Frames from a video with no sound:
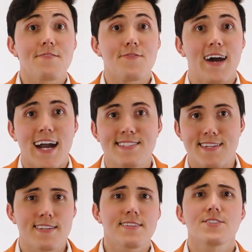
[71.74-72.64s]
In fact,
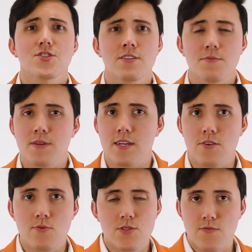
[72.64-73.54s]
in addition to being
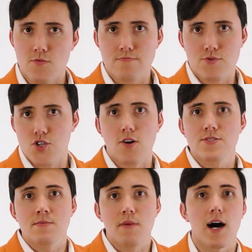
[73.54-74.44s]
used for
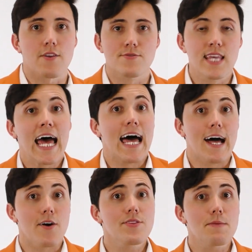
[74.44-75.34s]
jars and bottles,
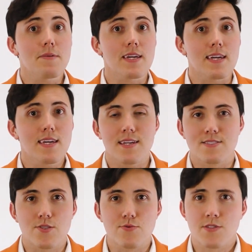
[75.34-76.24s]
LDPE
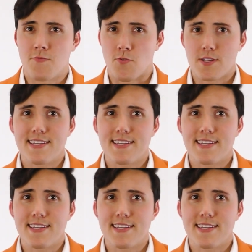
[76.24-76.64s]
is used for